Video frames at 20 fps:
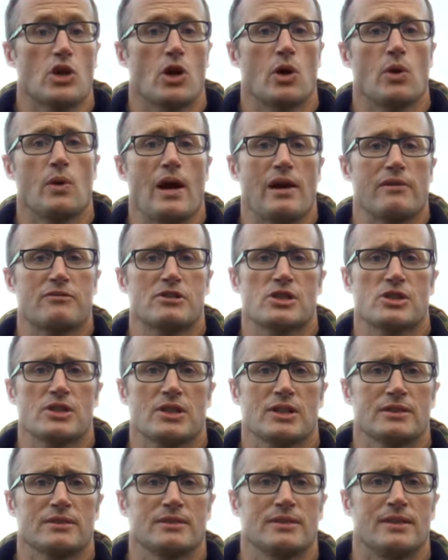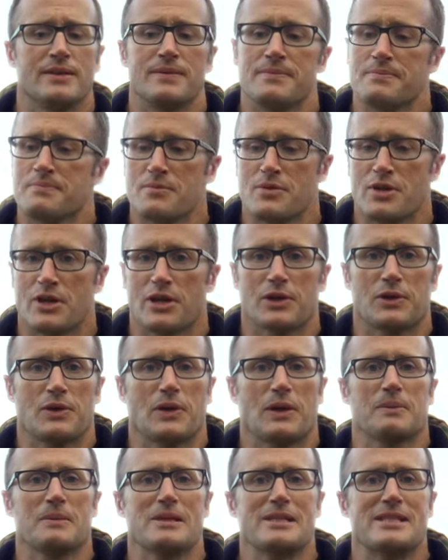Joe Everson,
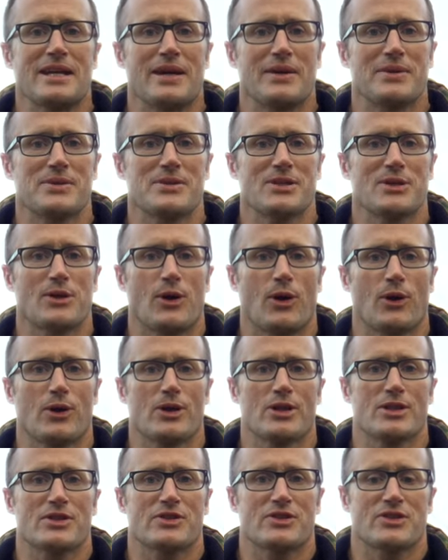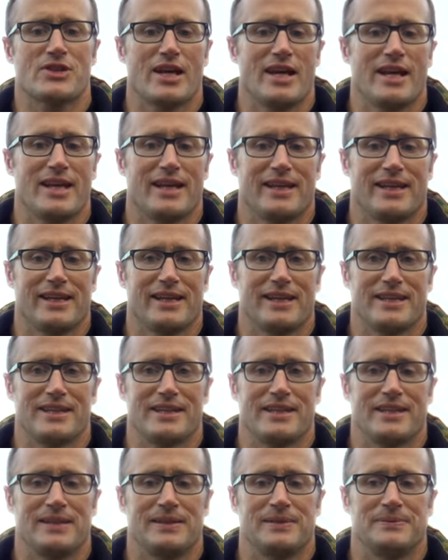incredibly talented artist,
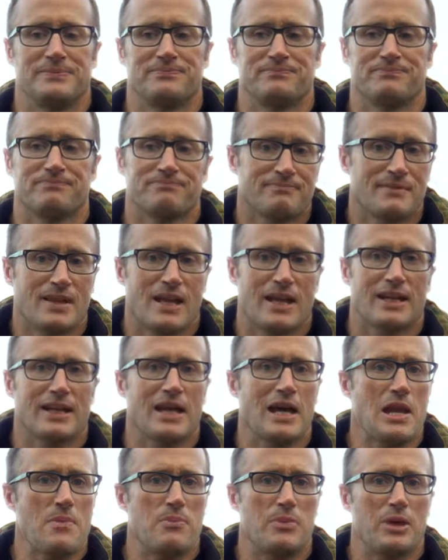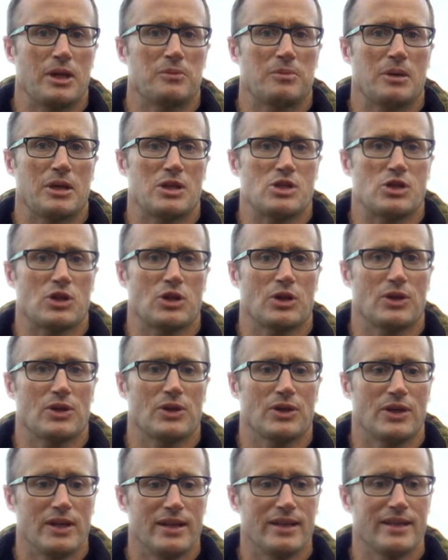and kind of big
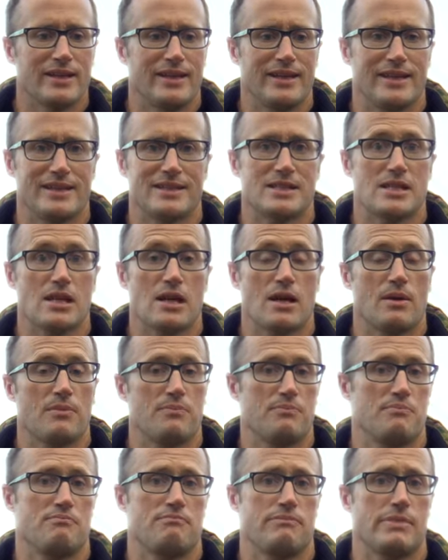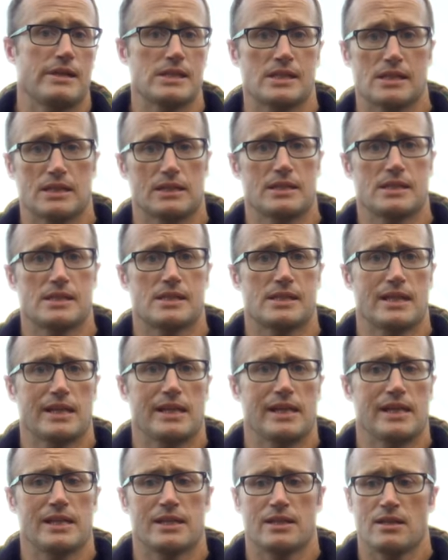picture, he ends up basically
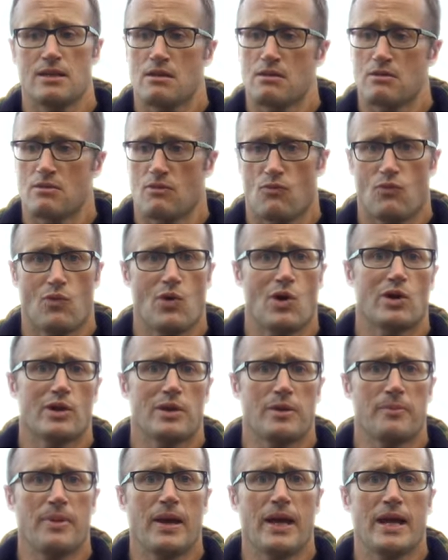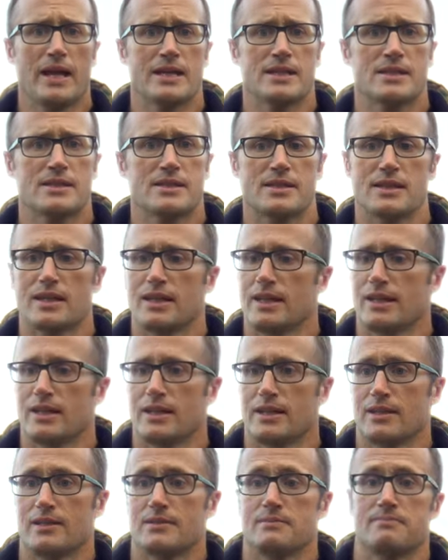singing while he paints,
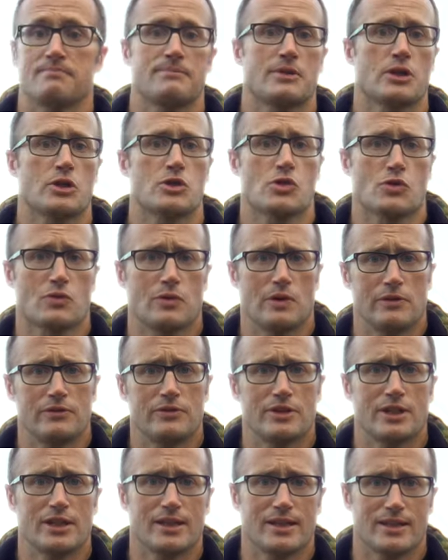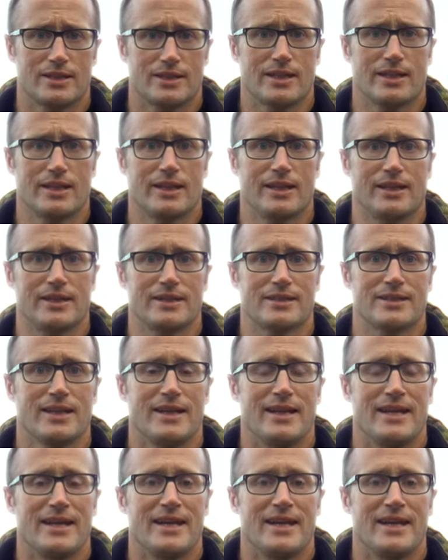and there's a reveal at the end.